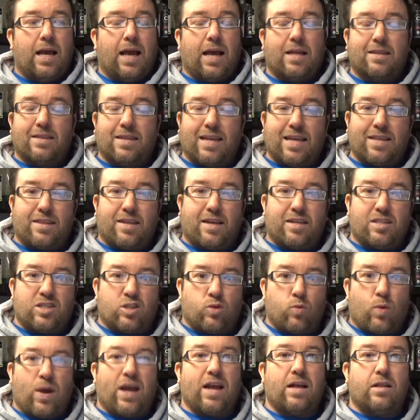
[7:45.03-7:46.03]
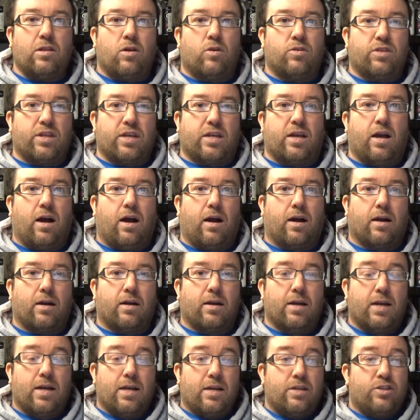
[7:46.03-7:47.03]
and let that dwell on the
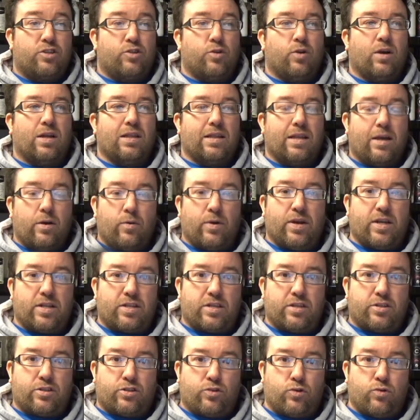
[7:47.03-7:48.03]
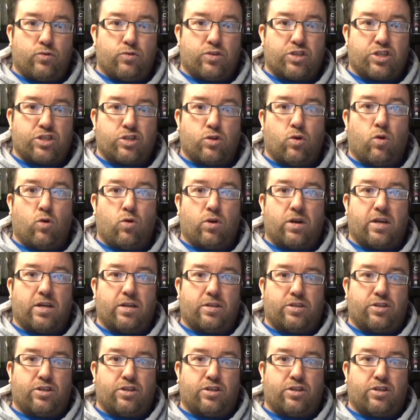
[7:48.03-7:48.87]
car to allow it to soak,